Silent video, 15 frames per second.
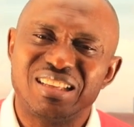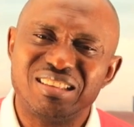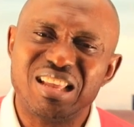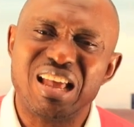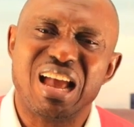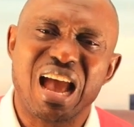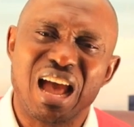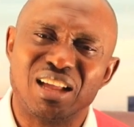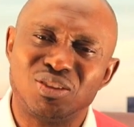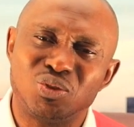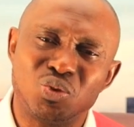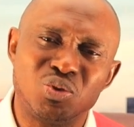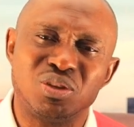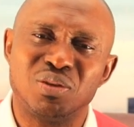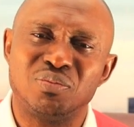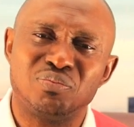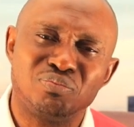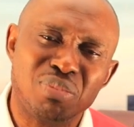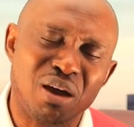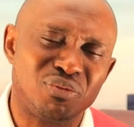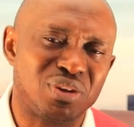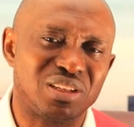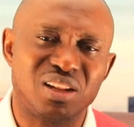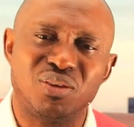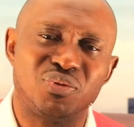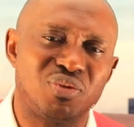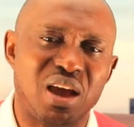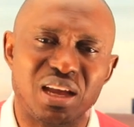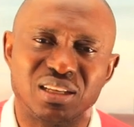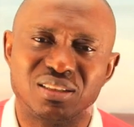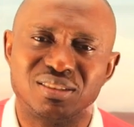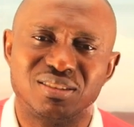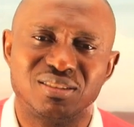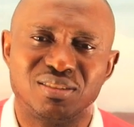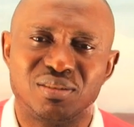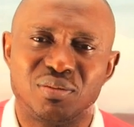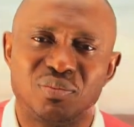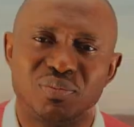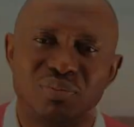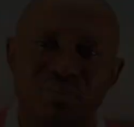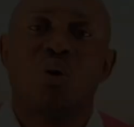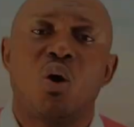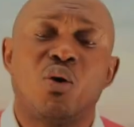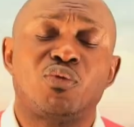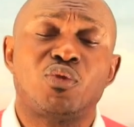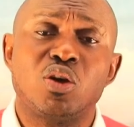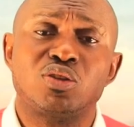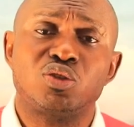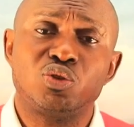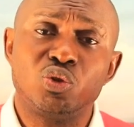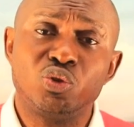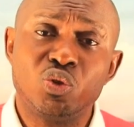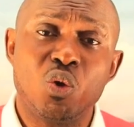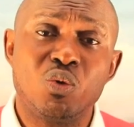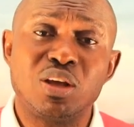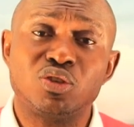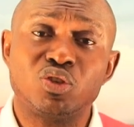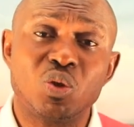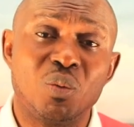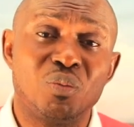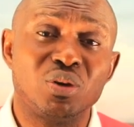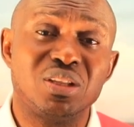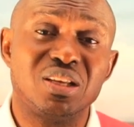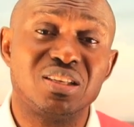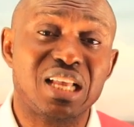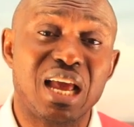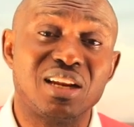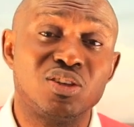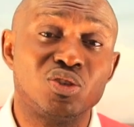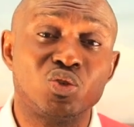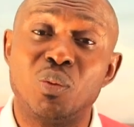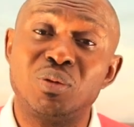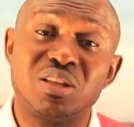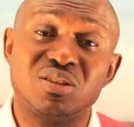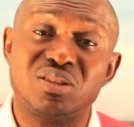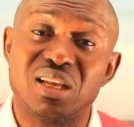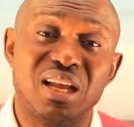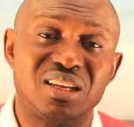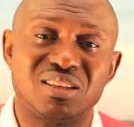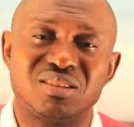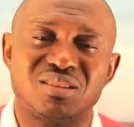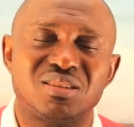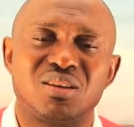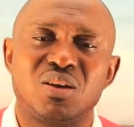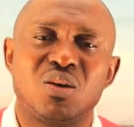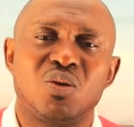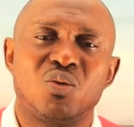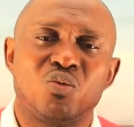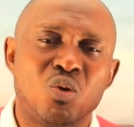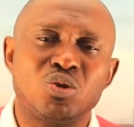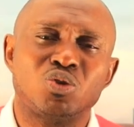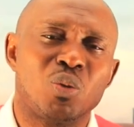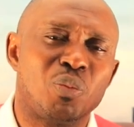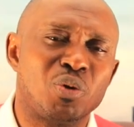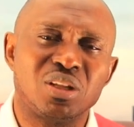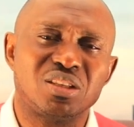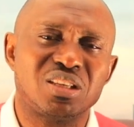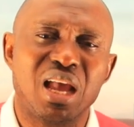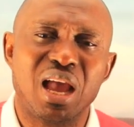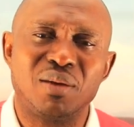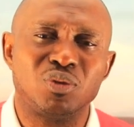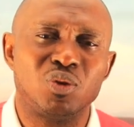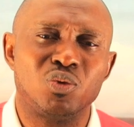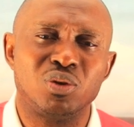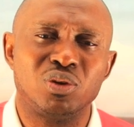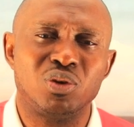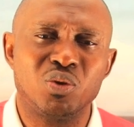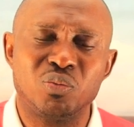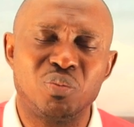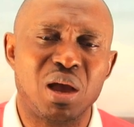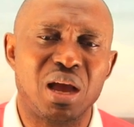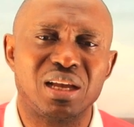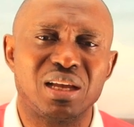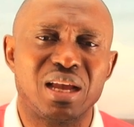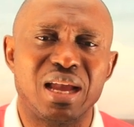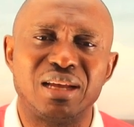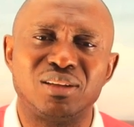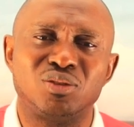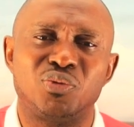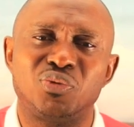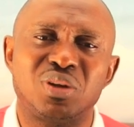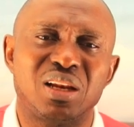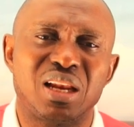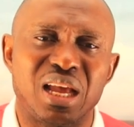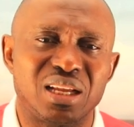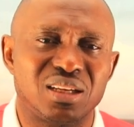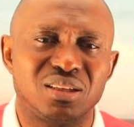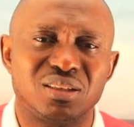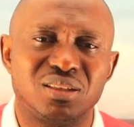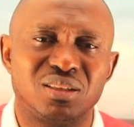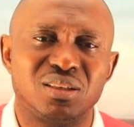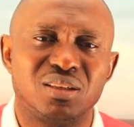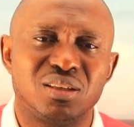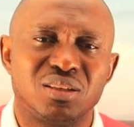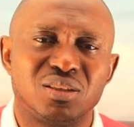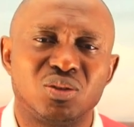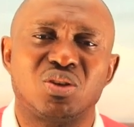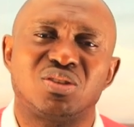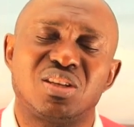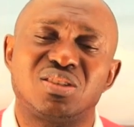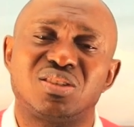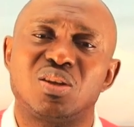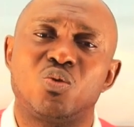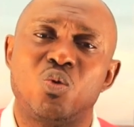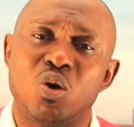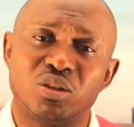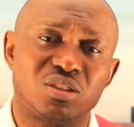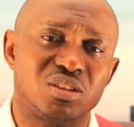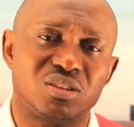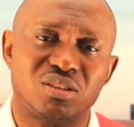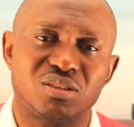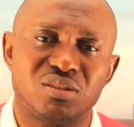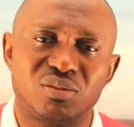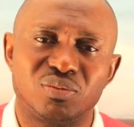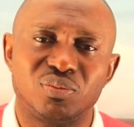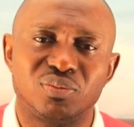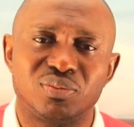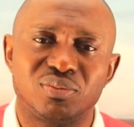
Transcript: They are doing perfectly fine. Of course, you know, when somebody is carrying so many scars, once upon a time, you will look back and you feel like, does this thing worth it?